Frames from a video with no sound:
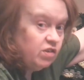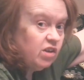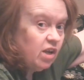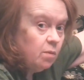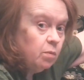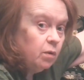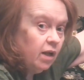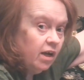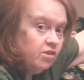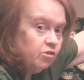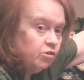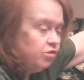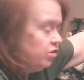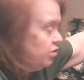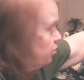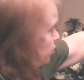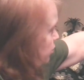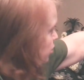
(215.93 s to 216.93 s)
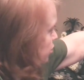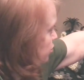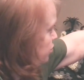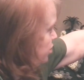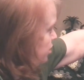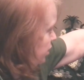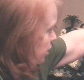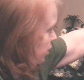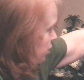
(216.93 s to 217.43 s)
stabilizer is that was used
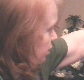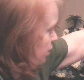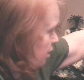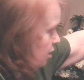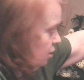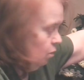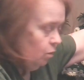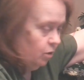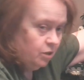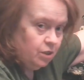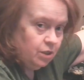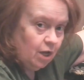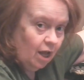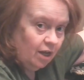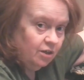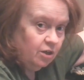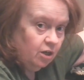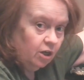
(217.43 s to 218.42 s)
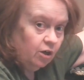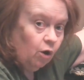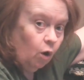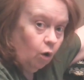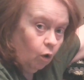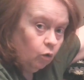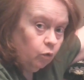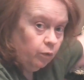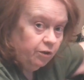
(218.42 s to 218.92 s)
in here, was not done
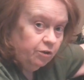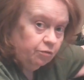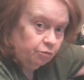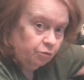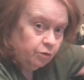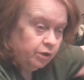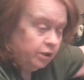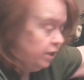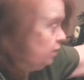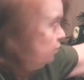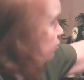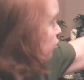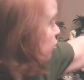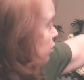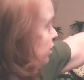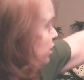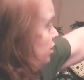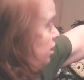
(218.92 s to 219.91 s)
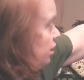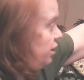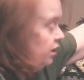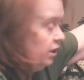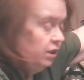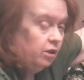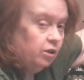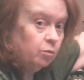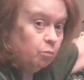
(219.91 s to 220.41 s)
all the way through it. It was only done
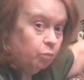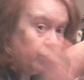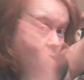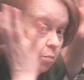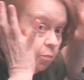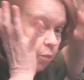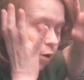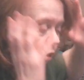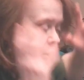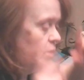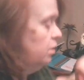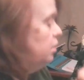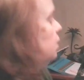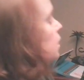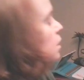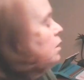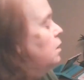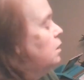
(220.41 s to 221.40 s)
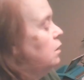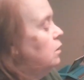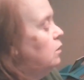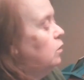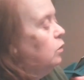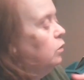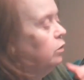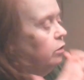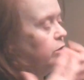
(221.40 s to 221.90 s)
in the brim part,
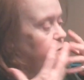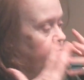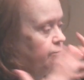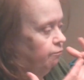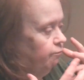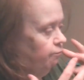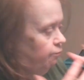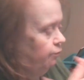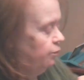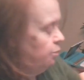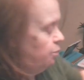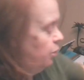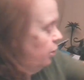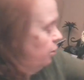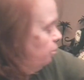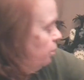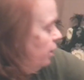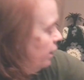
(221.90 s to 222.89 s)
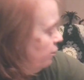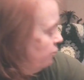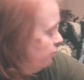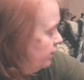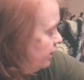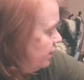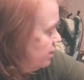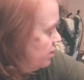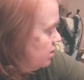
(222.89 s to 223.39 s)
or the part by the
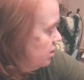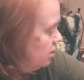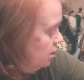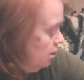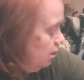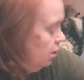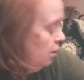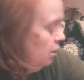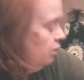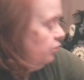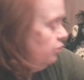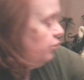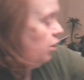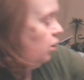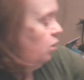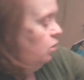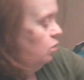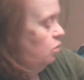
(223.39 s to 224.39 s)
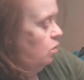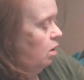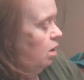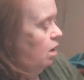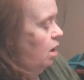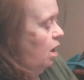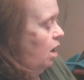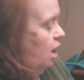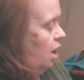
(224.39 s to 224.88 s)
face. So
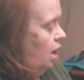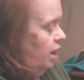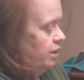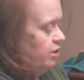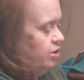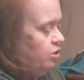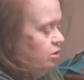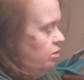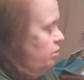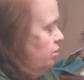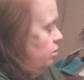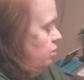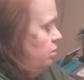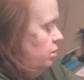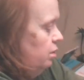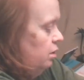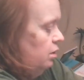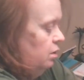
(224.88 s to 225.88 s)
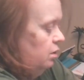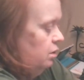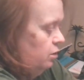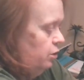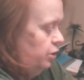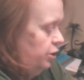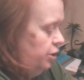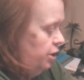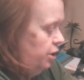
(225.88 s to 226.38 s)
I turned the
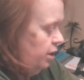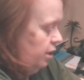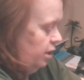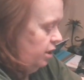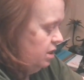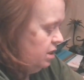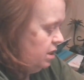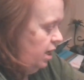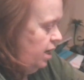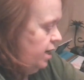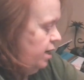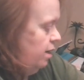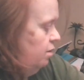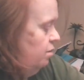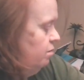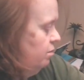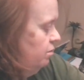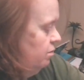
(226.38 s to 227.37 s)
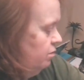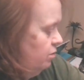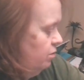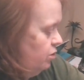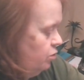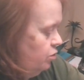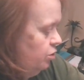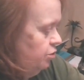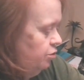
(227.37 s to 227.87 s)
hood inside out.
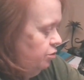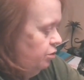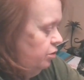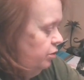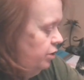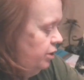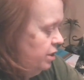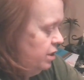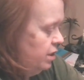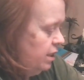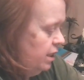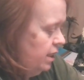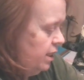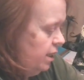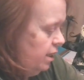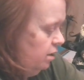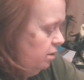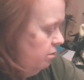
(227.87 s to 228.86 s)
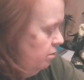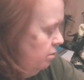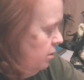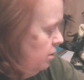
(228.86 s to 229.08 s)
So turn your hood inside out.